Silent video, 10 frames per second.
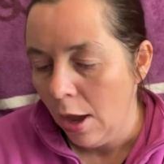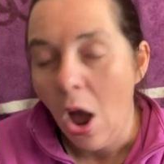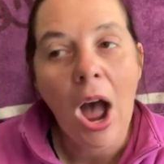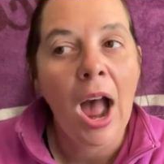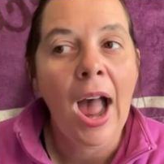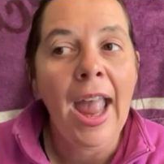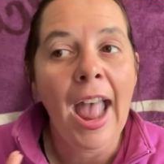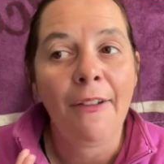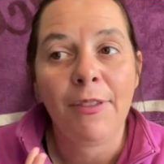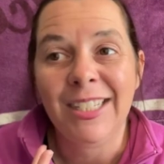I
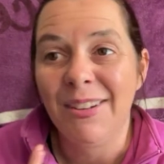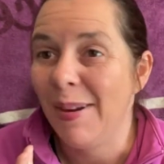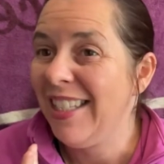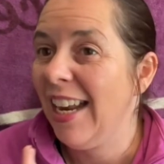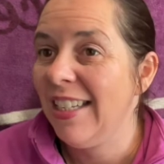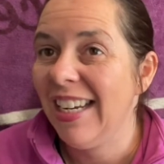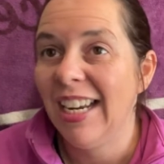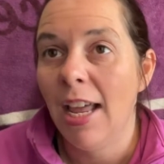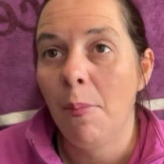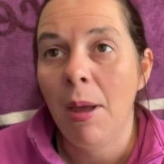have this in my Scentsy
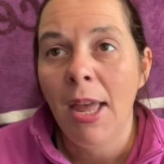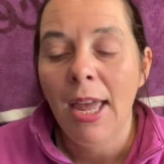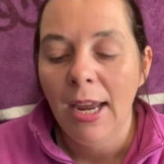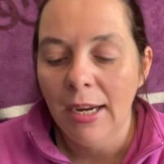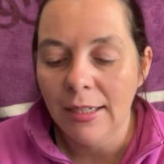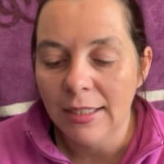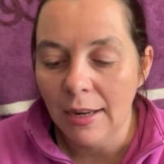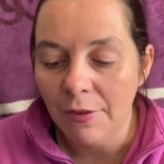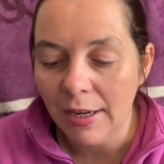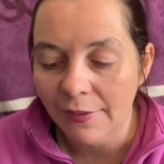club. It is
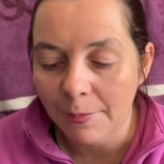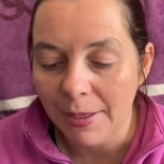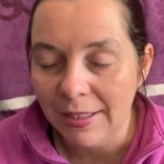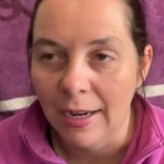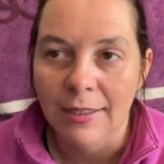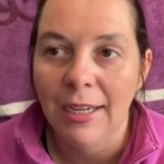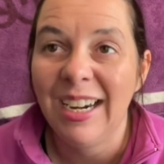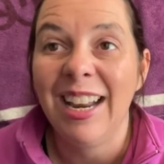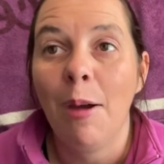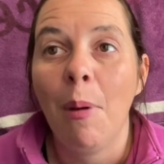never leaving my Scentsy
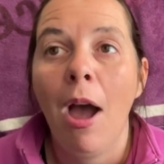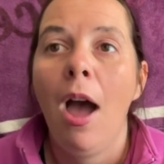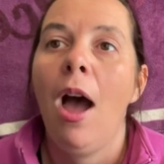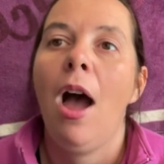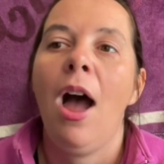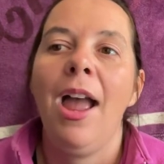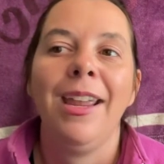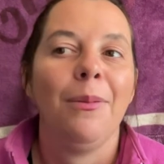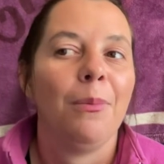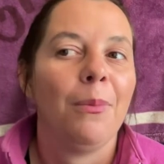club. I
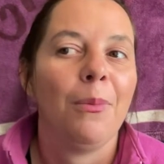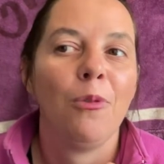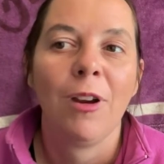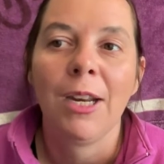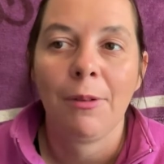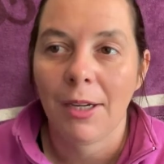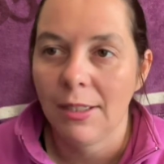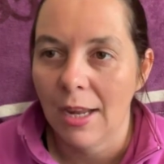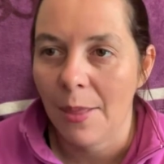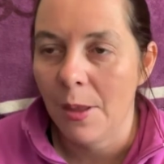am really, really
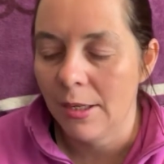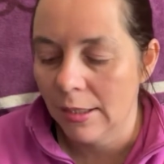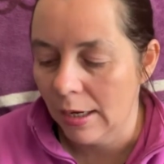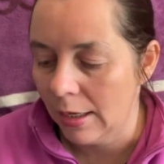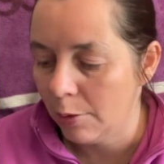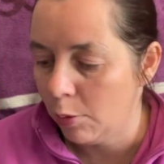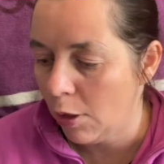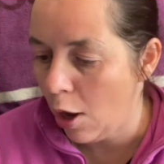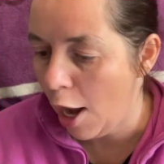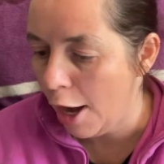sad that scent has
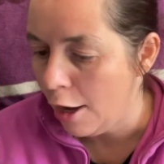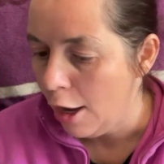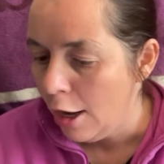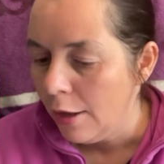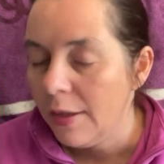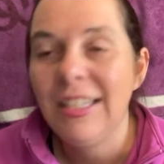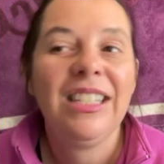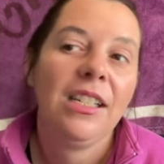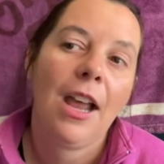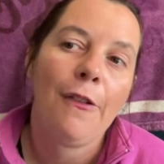retired. This is
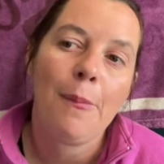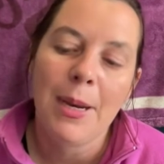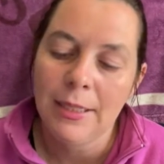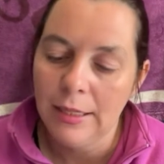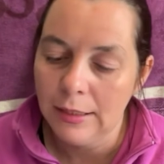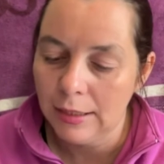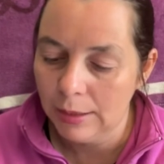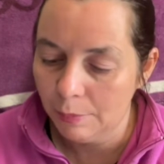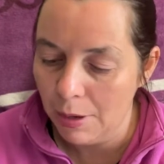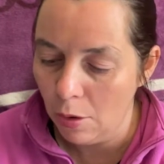another minty
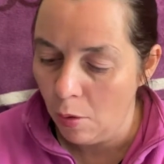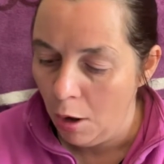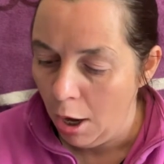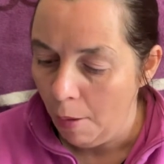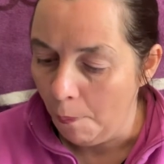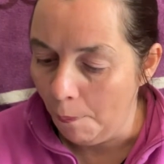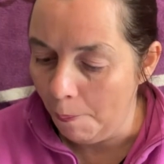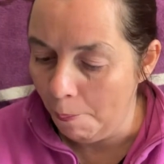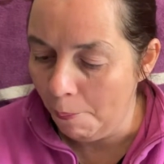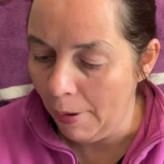smell,
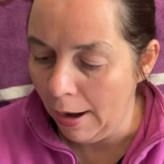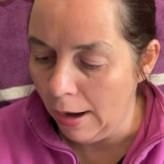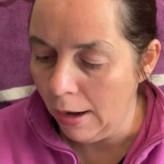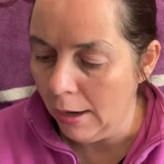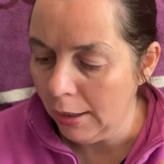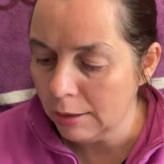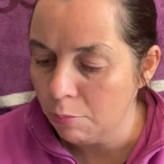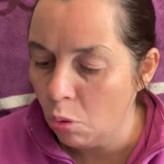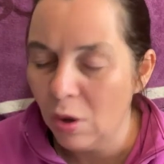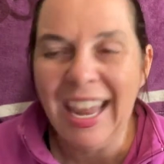but it's
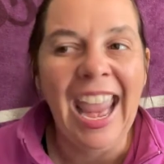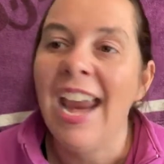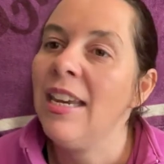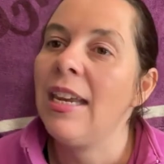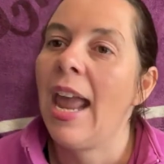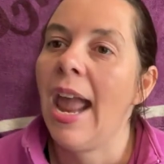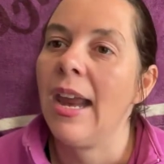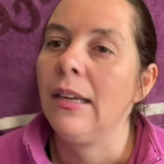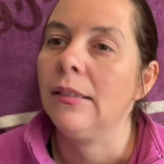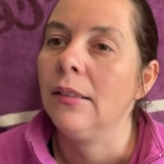more candy
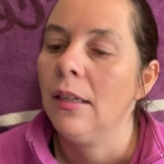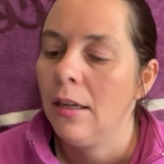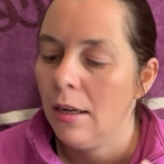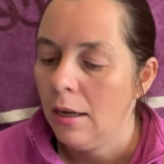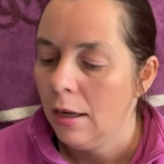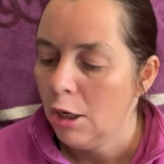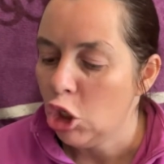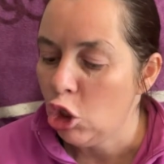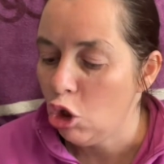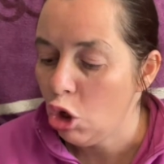cane,
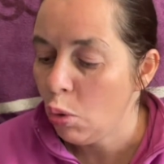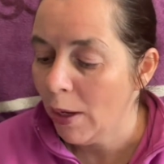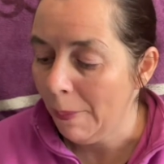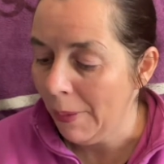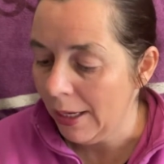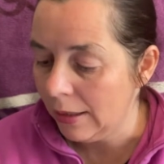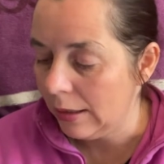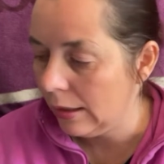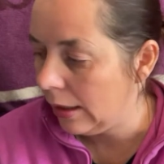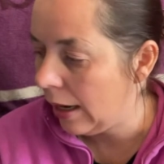sugary mint,